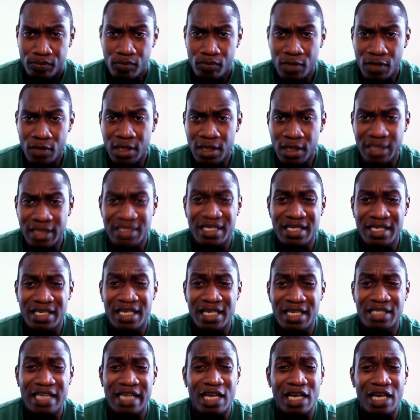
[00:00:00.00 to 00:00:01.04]
Let's see,
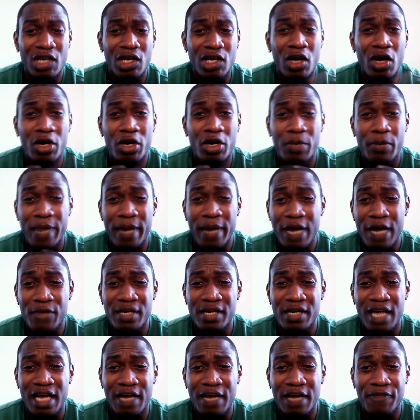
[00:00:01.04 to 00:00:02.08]
it's got longer
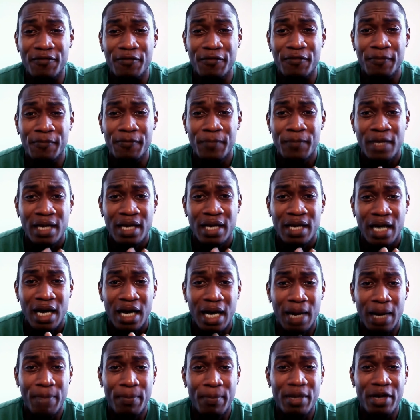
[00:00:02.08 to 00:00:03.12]
battery life,
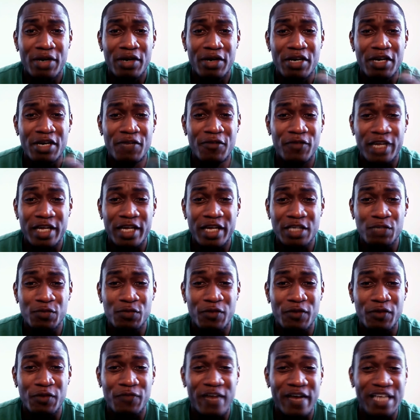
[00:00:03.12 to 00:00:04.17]
better interface
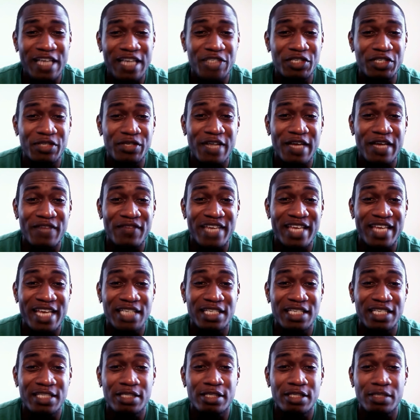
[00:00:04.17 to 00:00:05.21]
with faster
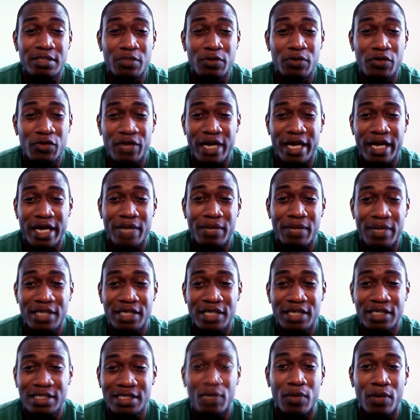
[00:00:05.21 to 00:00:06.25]
navigation, smoother
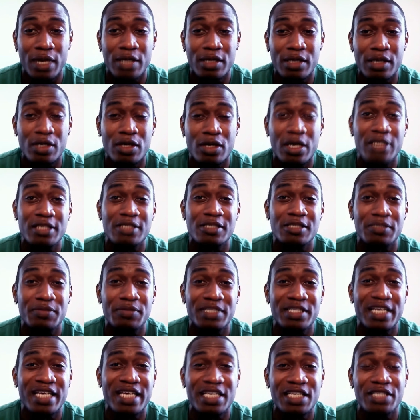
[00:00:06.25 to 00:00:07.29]
animations, and
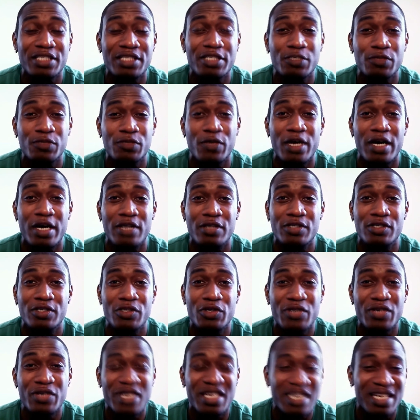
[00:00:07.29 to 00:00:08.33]
customization as well. So
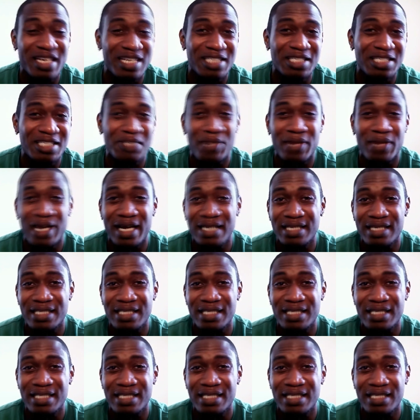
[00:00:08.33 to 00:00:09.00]
you can customize